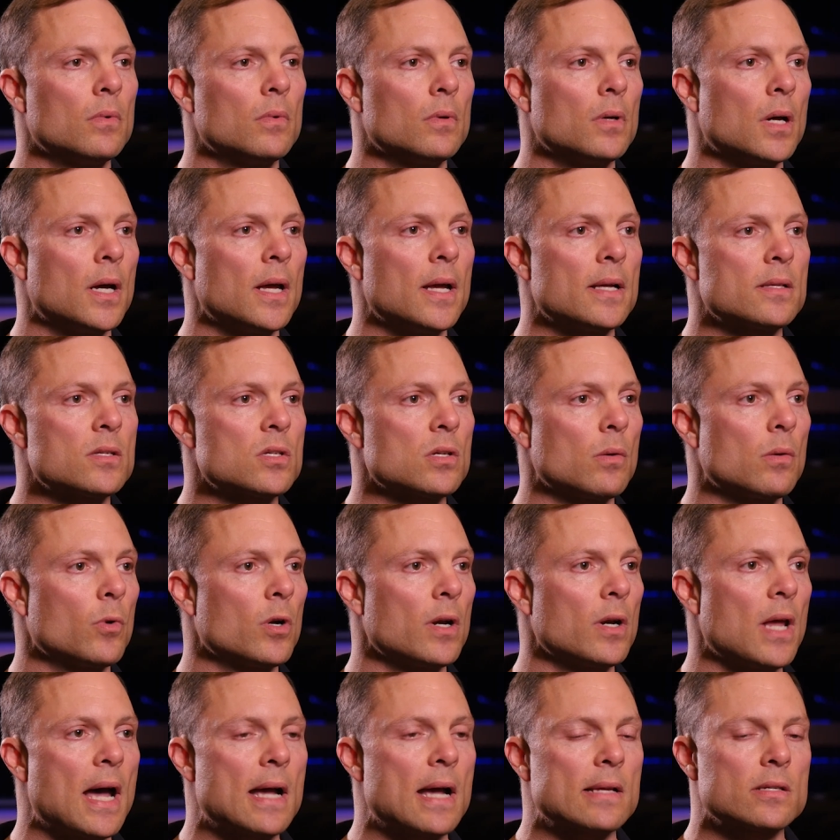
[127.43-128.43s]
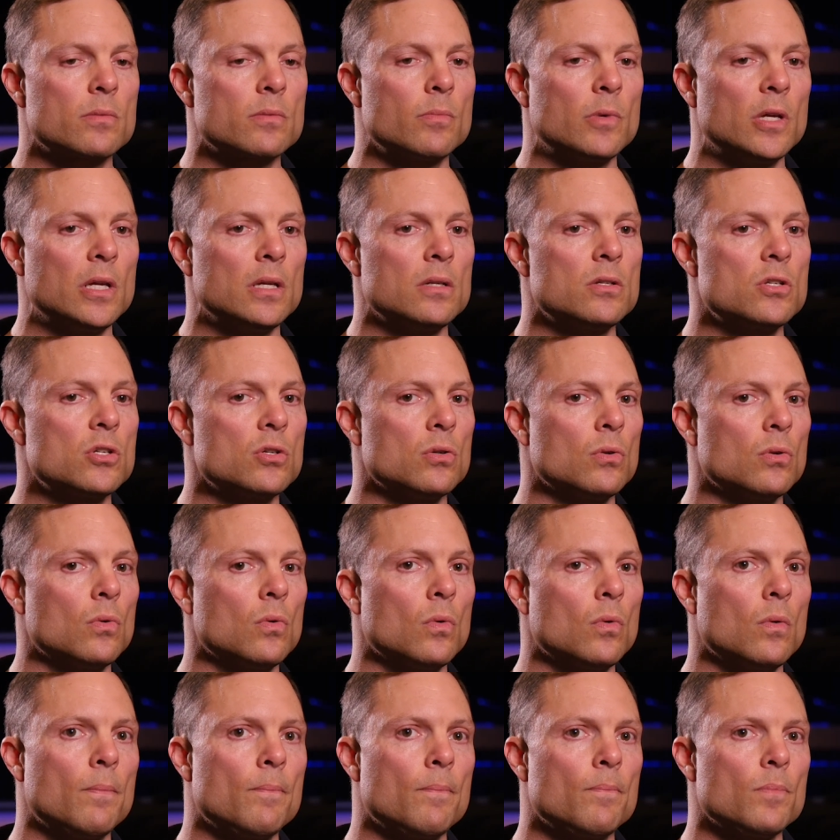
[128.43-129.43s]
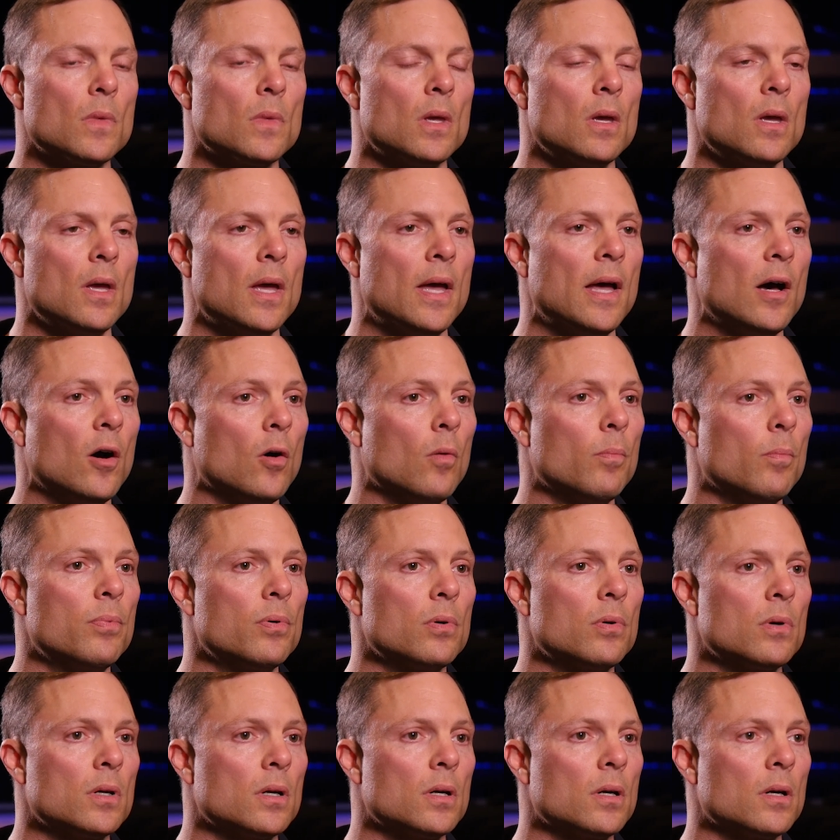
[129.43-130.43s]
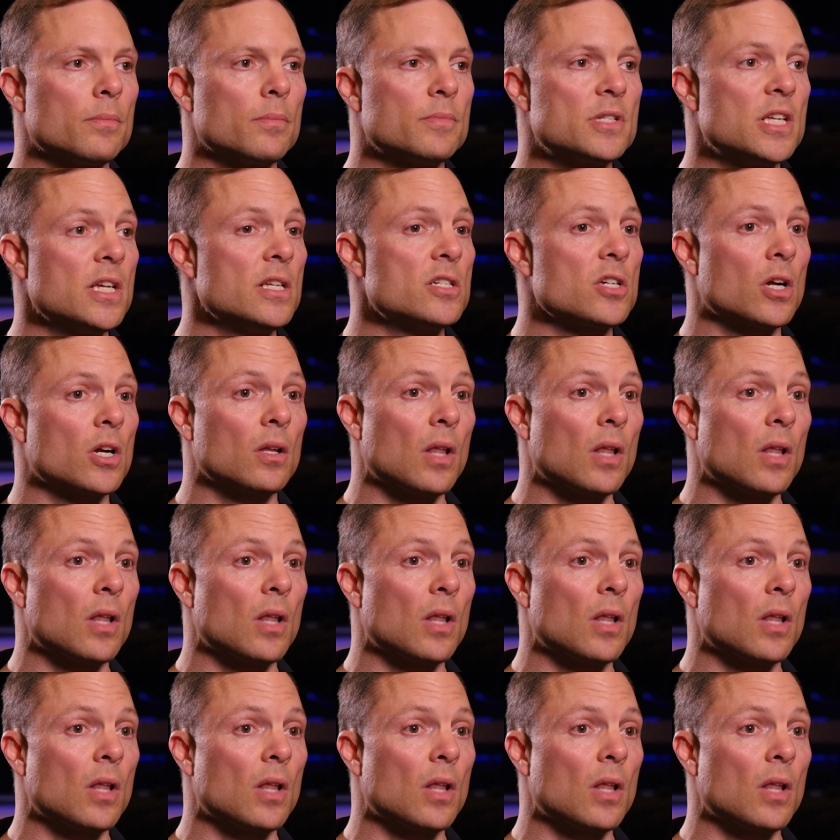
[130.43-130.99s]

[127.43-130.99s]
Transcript: I had someone ask me to help teach a